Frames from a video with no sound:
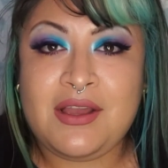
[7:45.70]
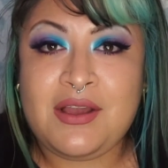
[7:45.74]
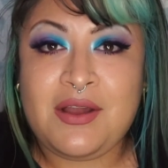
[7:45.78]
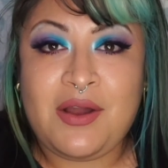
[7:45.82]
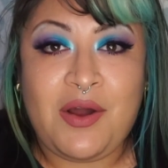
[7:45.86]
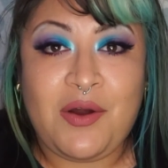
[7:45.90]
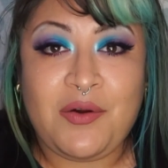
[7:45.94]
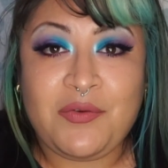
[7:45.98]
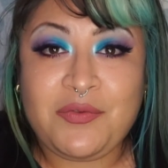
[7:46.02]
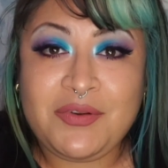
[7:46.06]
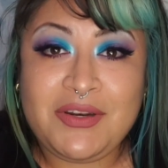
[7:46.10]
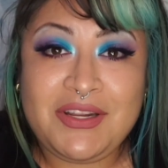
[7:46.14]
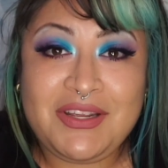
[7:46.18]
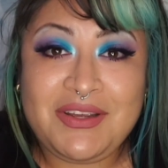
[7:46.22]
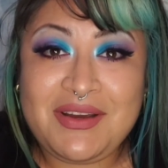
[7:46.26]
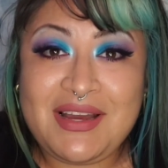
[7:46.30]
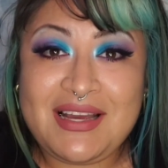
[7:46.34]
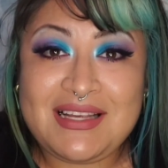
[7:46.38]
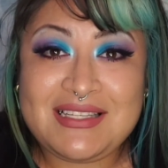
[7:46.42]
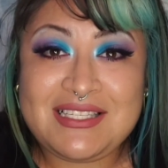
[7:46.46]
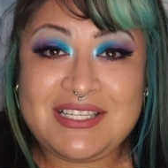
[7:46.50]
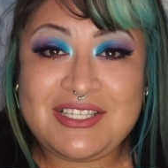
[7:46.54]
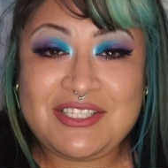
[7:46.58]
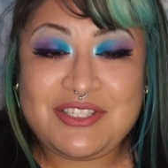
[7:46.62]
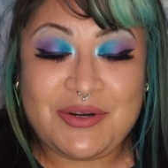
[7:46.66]
hopefully you
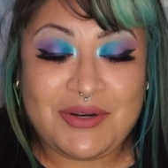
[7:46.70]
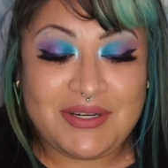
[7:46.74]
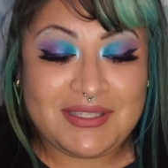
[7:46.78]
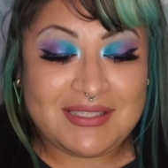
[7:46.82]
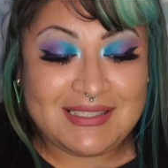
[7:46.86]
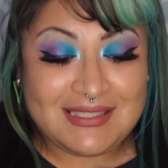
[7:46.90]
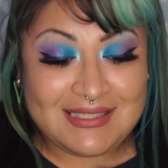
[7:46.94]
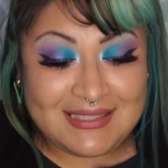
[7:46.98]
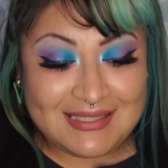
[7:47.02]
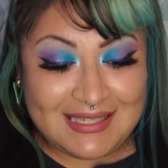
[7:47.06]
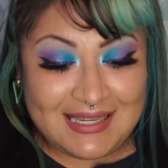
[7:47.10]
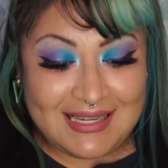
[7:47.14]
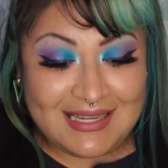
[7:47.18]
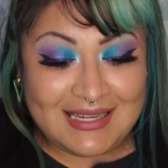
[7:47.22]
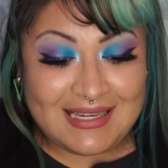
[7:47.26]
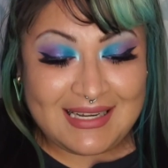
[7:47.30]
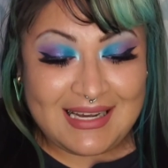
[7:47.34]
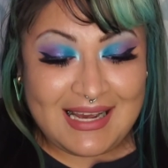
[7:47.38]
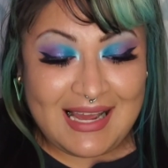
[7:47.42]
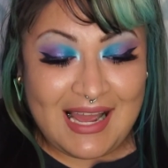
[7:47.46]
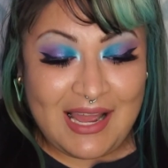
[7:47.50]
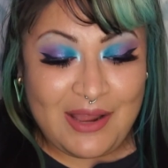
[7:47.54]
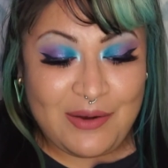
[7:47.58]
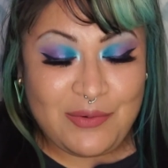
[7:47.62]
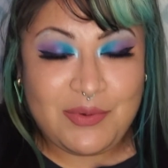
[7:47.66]
guys enjoyed this look.
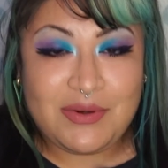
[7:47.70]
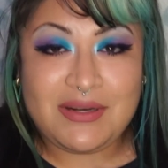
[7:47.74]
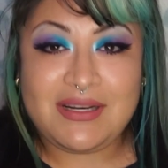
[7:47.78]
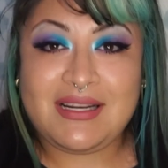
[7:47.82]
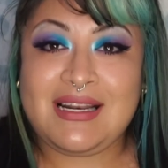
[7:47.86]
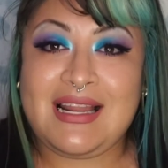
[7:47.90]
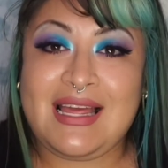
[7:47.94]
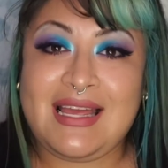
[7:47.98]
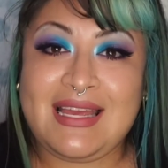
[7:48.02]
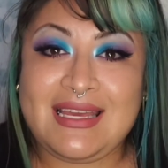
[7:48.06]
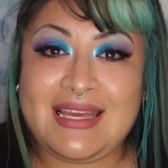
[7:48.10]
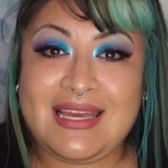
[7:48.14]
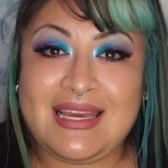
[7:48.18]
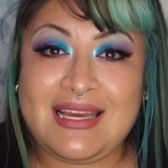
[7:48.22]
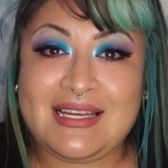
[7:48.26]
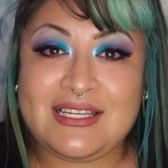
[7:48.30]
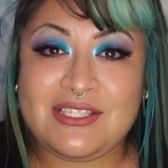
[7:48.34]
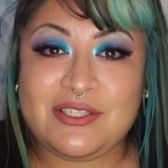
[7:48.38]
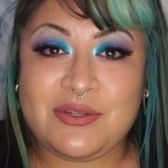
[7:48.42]
I really like it.